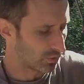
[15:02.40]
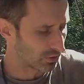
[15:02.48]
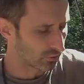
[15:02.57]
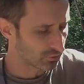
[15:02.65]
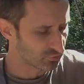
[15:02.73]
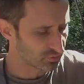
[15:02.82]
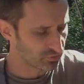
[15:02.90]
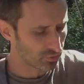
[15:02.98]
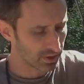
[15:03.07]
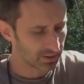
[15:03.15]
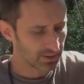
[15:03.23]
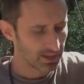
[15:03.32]
a grocery
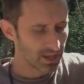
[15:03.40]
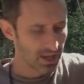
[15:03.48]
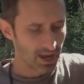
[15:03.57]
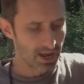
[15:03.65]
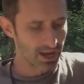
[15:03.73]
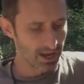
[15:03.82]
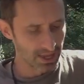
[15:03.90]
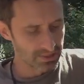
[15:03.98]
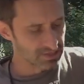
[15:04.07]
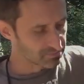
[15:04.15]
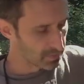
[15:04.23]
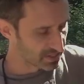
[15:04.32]
store. Uh, and
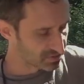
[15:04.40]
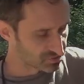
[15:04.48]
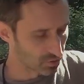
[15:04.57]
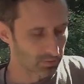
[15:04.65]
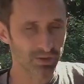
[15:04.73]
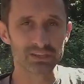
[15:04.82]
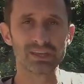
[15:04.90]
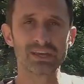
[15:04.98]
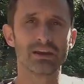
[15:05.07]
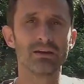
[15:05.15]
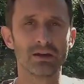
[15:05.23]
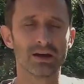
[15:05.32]
this makes it so I'm not
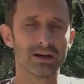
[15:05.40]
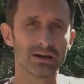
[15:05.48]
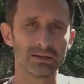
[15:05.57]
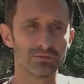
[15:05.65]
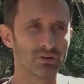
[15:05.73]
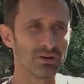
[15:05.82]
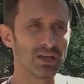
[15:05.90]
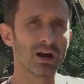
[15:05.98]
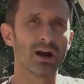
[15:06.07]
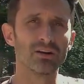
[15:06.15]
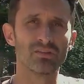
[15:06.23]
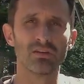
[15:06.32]
taking uh, dirty
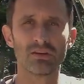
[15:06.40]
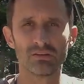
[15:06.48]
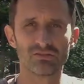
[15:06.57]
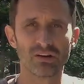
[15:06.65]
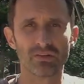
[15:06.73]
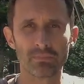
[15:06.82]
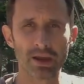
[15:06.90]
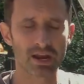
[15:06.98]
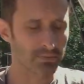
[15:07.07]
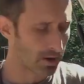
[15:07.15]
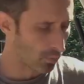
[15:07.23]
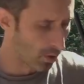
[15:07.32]
cards and shoving them back
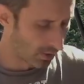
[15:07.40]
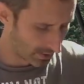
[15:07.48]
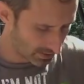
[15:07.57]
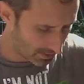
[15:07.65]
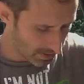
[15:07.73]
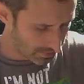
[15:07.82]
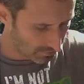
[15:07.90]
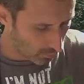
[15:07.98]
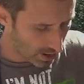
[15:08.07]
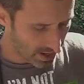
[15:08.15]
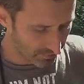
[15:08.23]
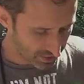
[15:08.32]
in my wallet. It's a
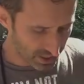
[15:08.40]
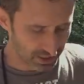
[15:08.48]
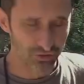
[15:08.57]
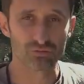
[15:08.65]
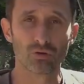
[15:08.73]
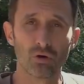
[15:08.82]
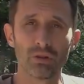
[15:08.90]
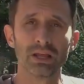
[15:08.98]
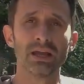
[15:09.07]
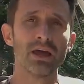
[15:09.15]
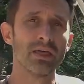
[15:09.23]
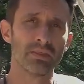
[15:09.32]
way of kind of controlling
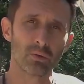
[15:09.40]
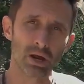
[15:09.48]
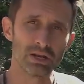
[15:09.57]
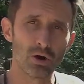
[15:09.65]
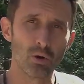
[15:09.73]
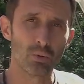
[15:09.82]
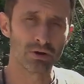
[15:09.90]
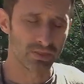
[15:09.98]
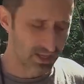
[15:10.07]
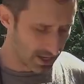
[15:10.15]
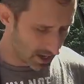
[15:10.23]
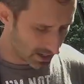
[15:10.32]
where I know where
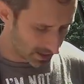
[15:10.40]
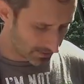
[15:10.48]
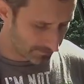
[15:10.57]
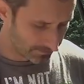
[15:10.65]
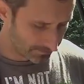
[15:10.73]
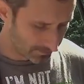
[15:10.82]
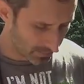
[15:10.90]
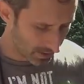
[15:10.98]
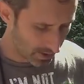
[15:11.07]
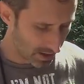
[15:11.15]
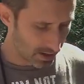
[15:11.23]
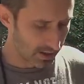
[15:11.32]
the uh,
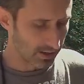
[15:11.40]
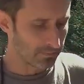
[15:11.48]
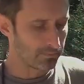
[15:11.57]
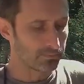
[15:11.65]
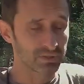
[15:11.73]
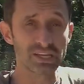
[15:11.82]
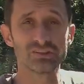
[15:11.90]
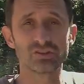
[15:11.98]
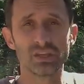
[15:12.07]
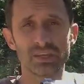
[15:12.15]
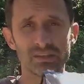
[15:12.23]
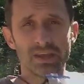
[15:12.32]
uh,
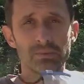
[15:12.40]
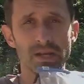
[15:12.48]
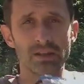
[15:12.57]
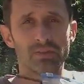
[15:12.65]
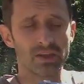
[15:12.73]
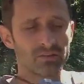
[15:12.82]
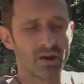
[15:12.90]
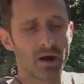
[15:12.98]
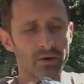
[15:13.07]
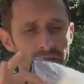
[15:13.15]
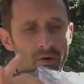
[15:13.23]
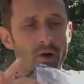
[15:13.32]
potentially contaminated things are
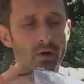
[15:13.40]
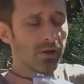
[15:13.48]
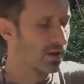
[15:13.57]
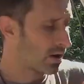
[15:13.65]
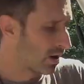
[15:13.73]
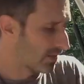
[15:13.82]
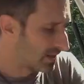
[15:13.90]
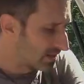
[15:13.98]
and they're all on the